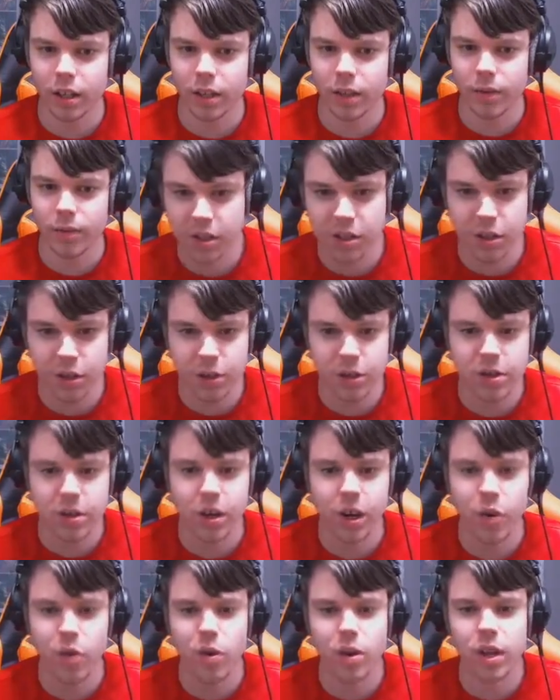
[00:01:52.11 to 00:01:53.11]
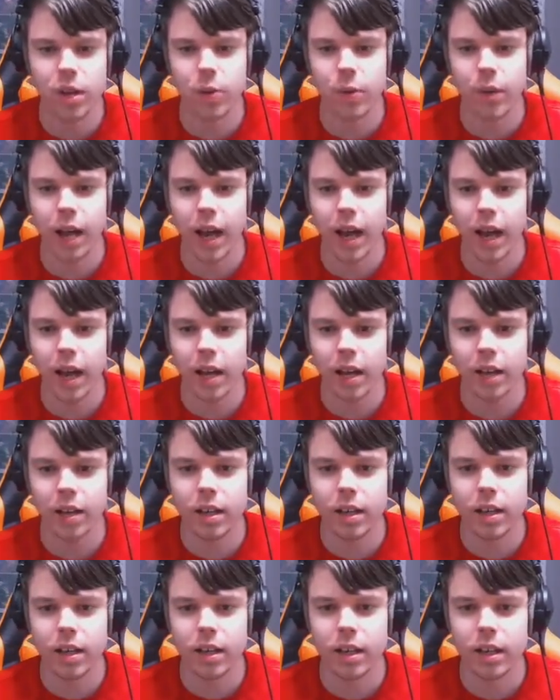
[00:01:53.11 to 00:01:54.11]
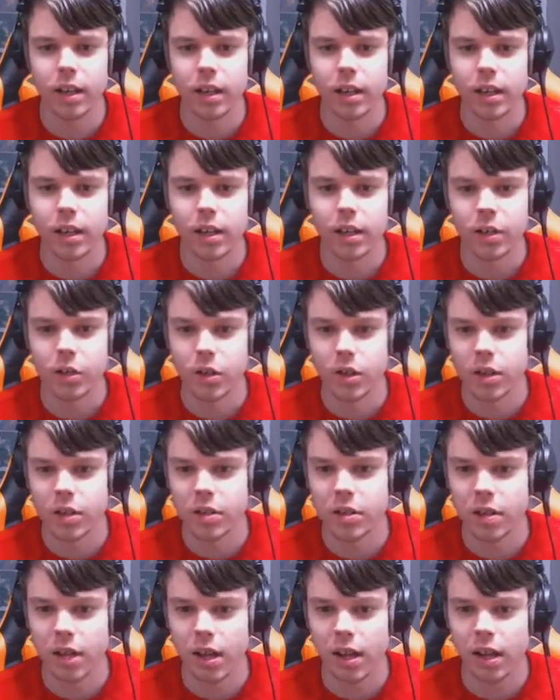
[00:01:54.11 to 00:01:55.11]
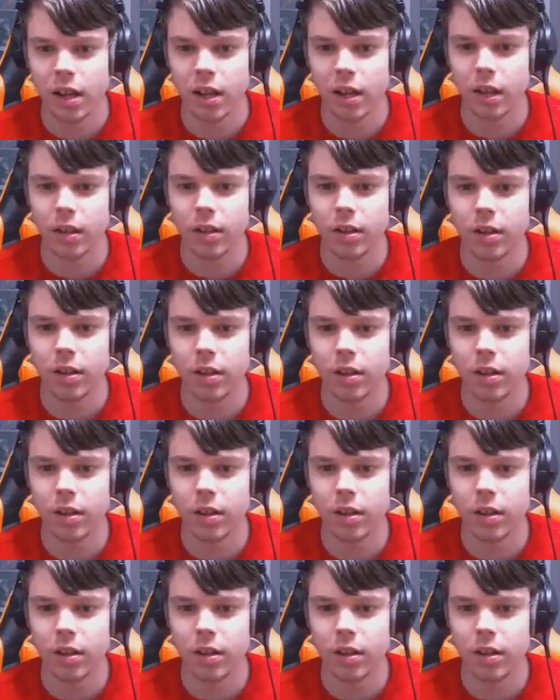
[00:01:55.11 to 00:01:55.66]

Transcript: That's the new discovery that we had just a